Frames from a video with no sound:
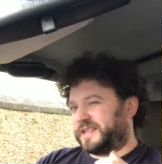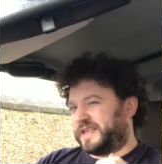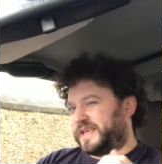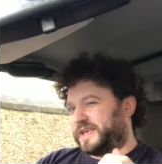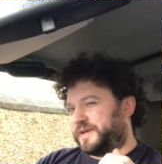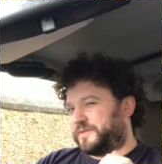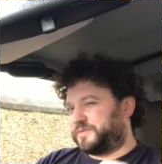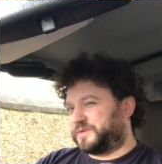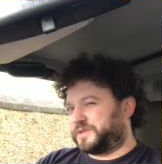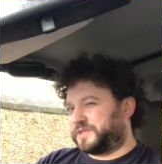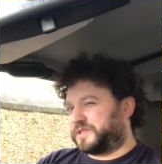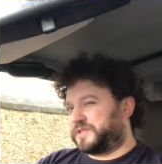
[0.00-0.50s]

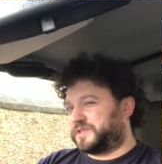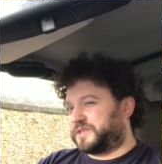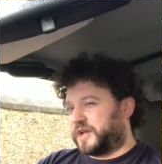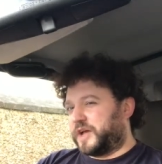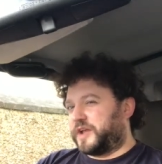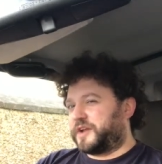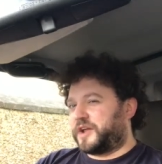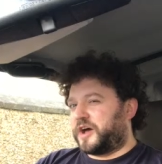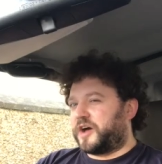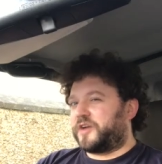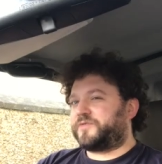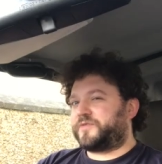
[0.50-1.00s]
it was
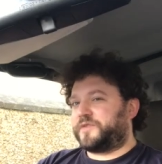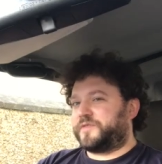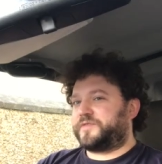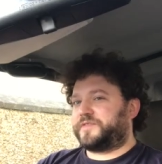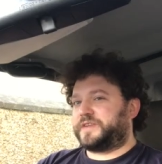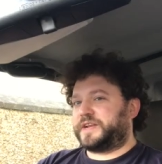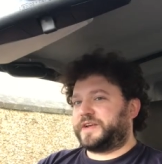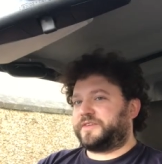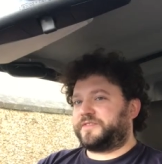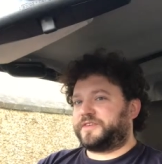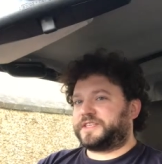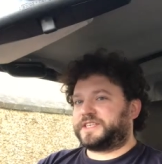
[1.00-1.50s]
enough of
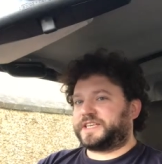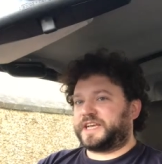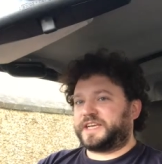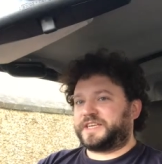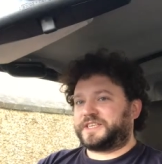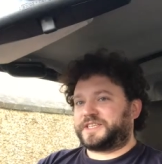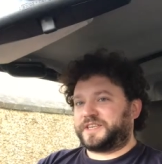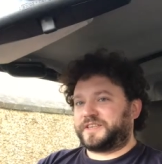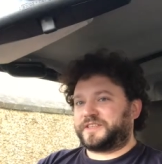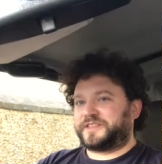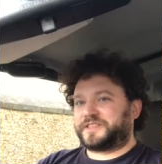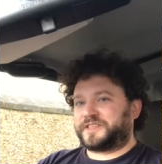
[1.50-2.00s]
an
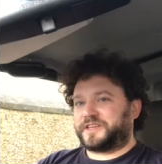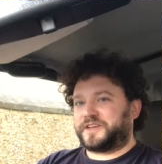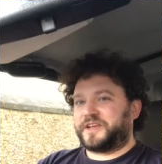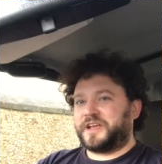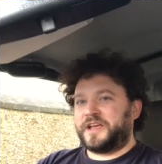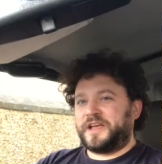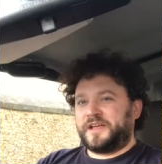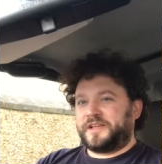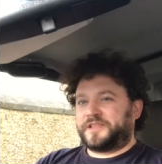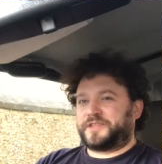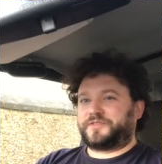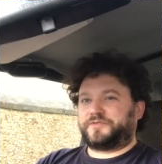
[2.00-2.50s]
irritation to,
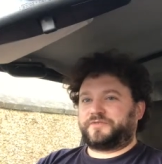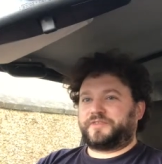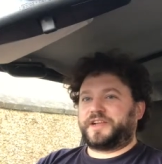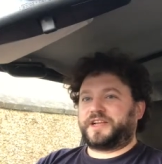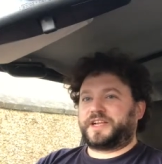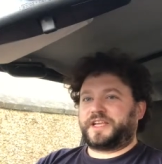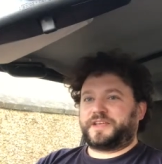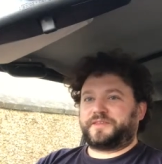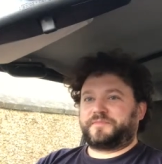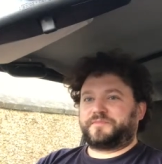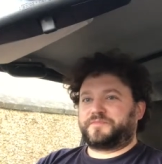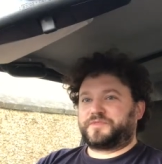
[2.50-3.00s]
to
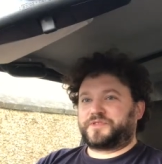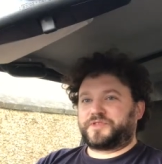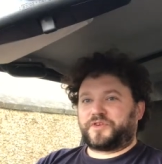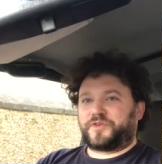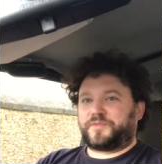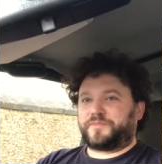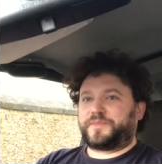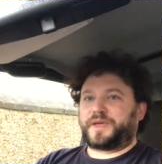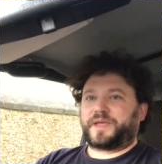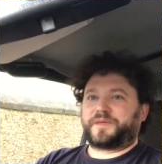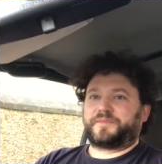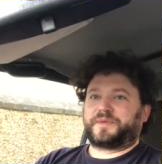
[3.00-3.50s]
really
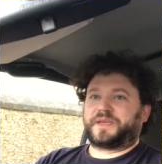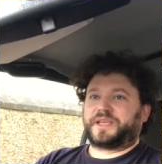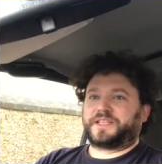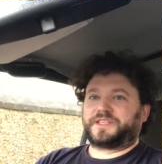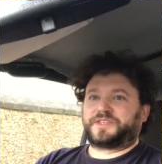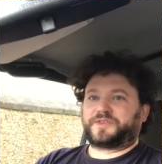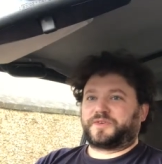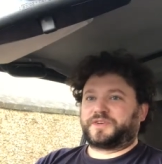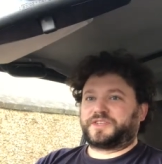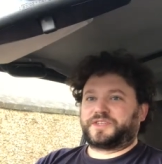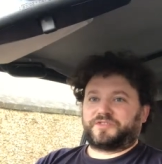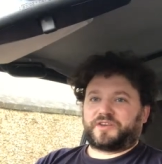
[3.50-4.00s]
not make me
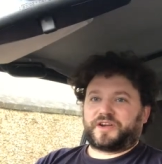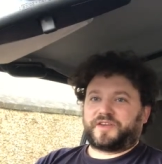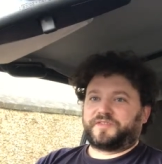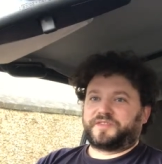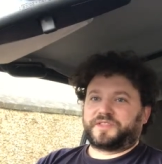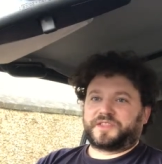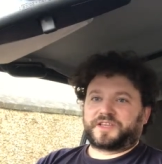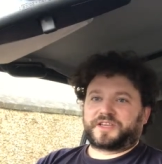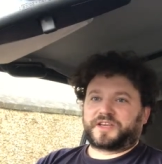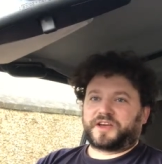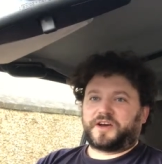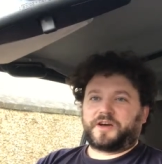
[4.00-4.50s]
enjoy
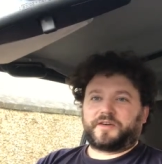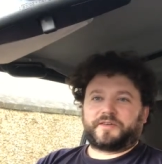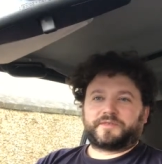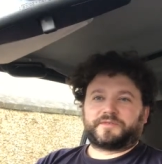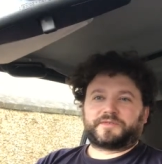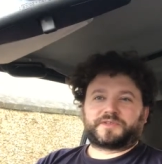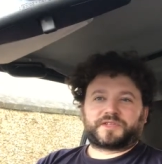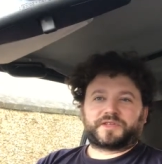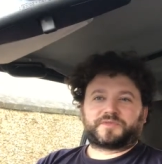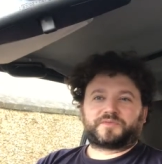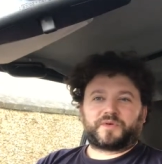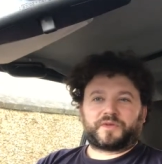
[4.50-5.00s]
driving the car it
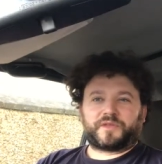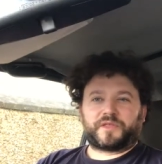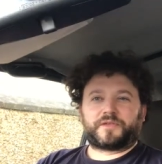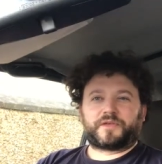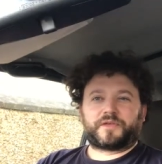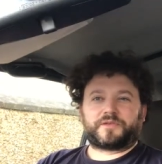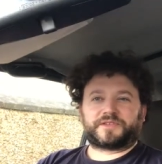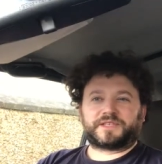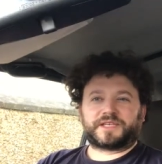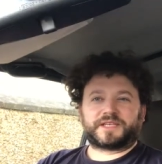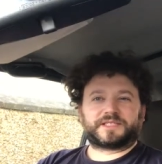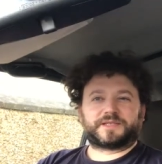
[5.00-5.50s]
was just one of
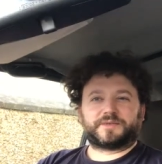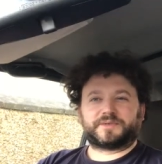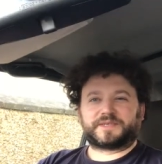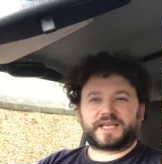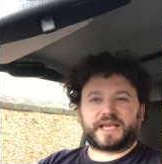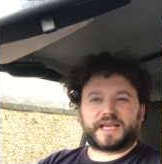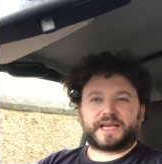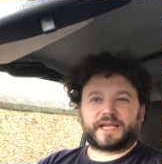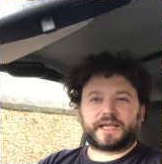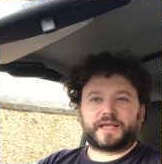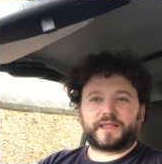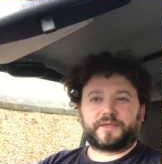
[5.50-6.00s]
those things that was
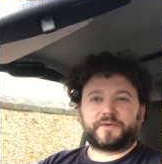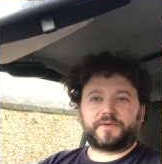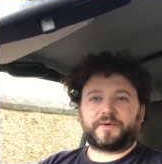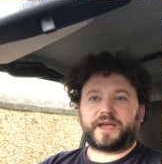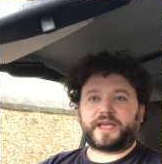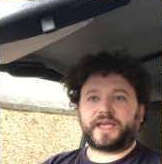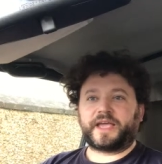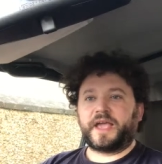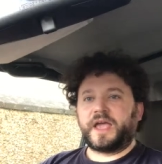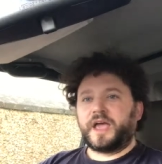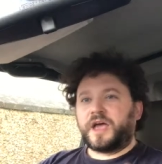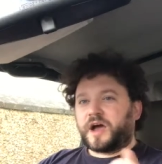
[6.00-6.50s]
getting in the
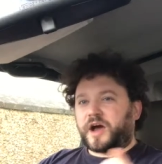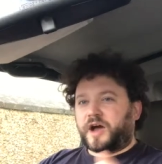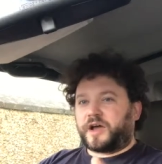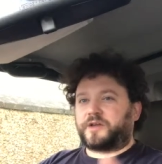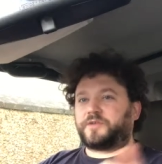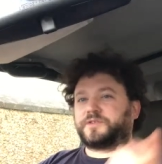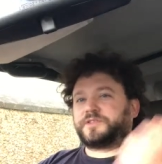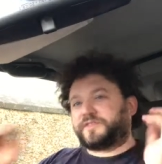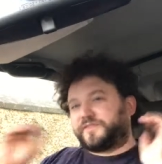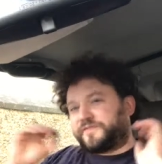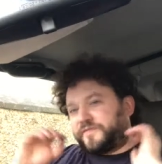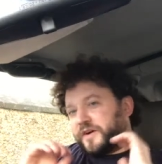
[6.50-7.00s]
way I
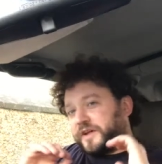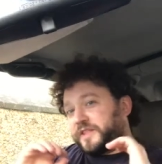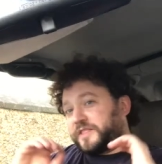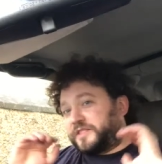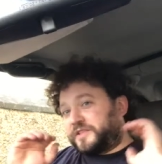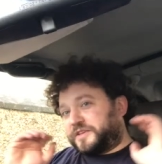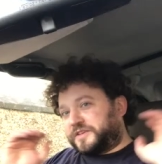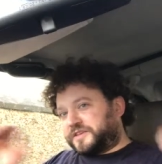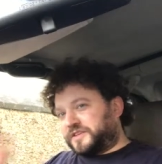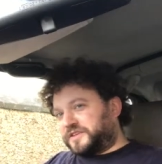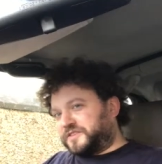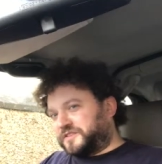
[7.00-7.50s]
also find
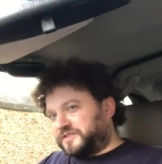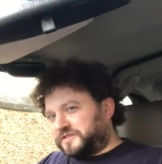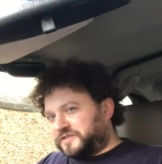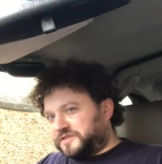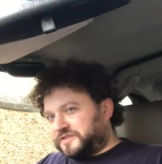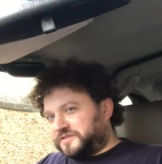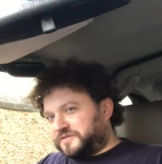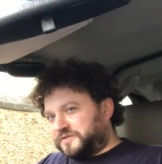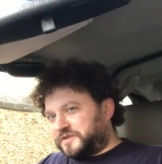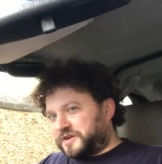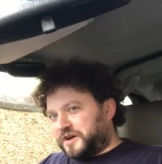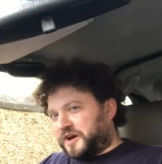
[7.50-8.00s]
this
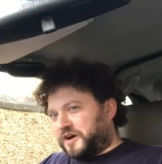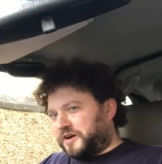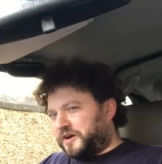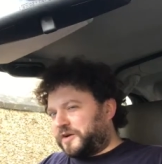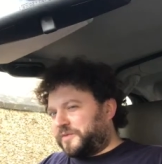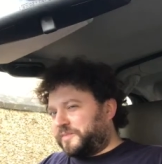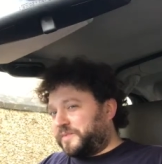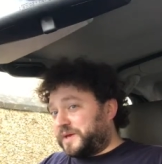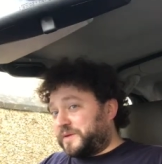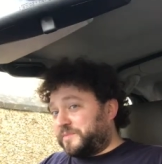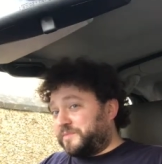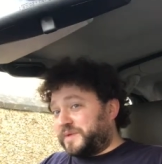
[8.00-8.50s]
car
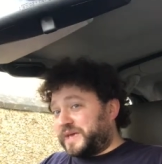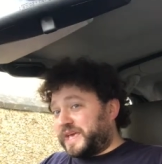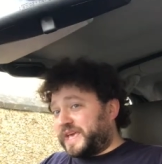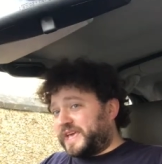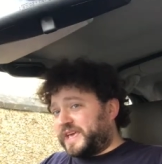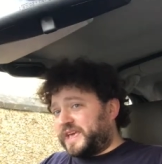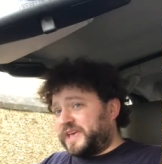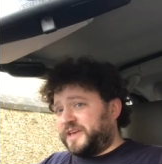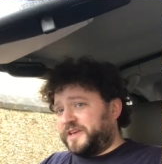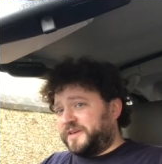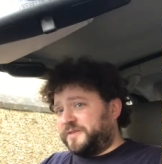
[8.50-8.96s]
a bit big